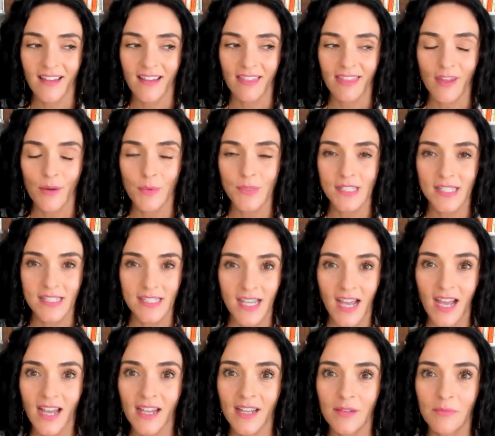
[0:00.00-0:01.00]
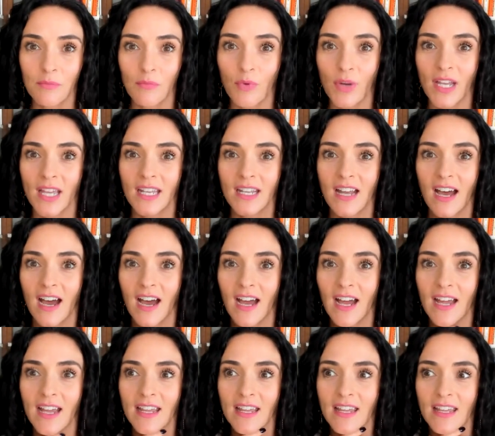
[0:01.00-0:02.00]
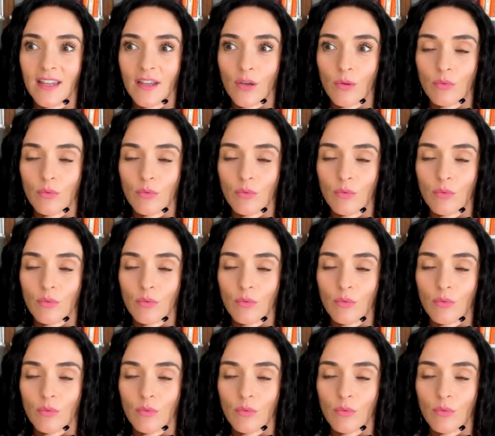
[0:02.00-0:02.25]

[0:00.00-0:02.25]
There was a time when I